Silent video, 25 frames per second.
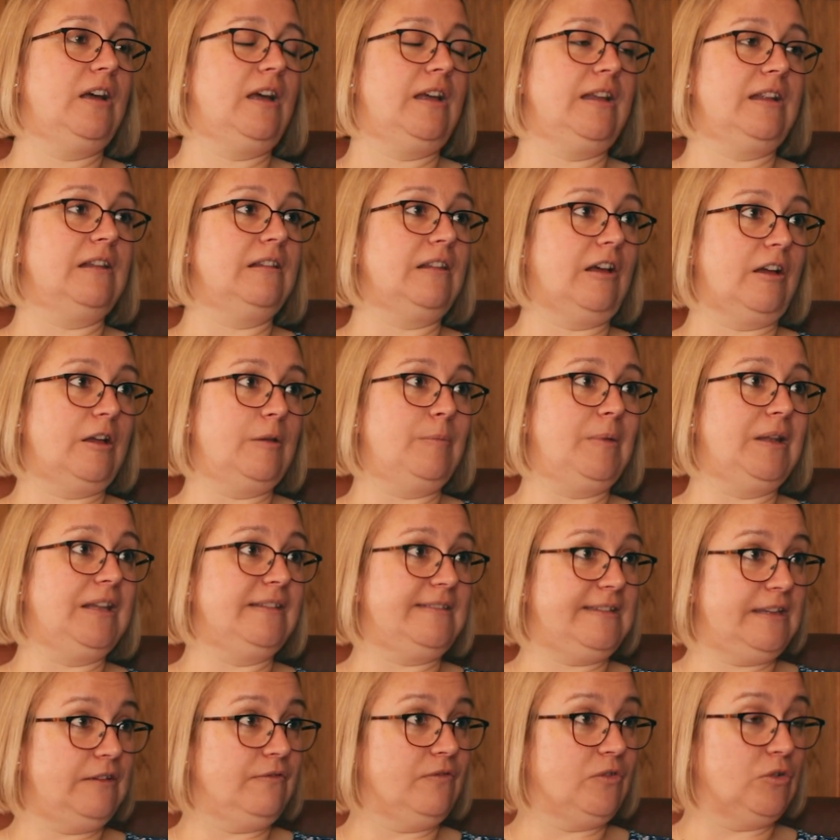a
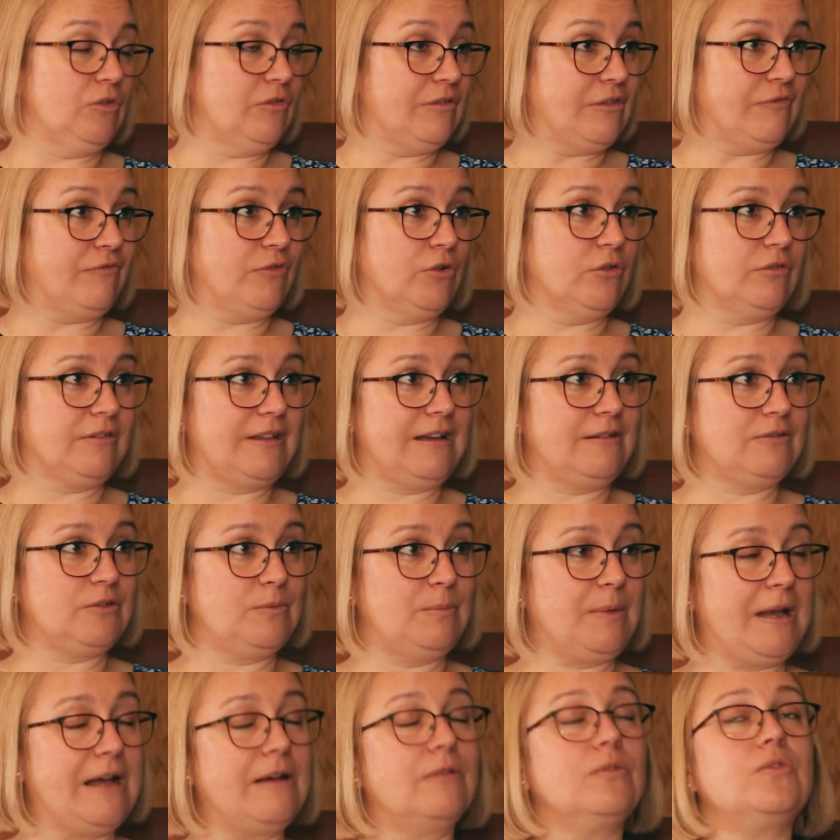liability of another
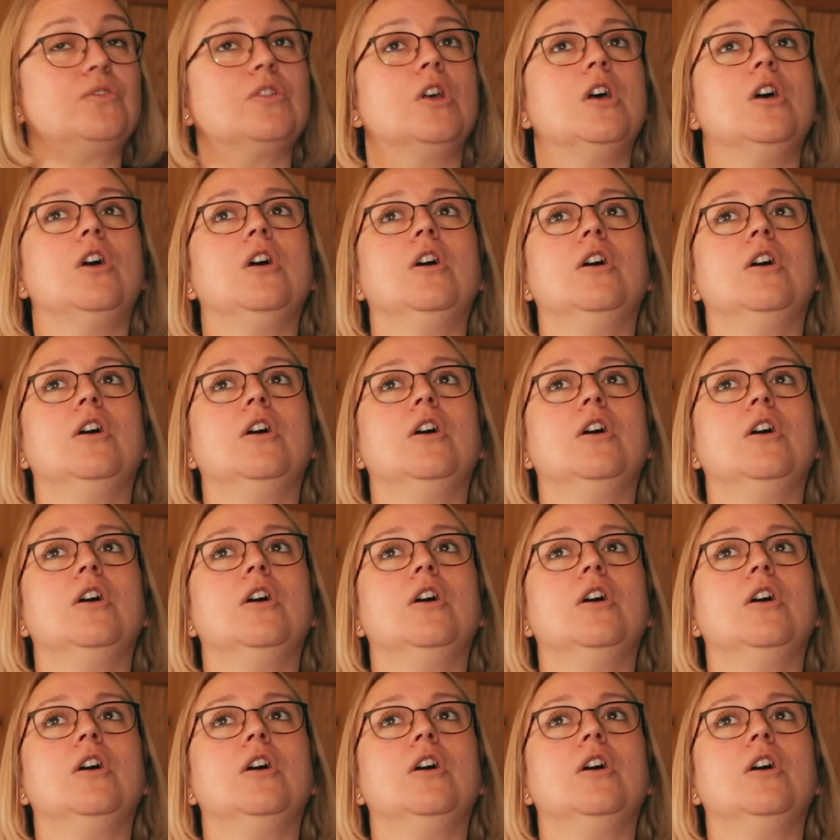£4,000.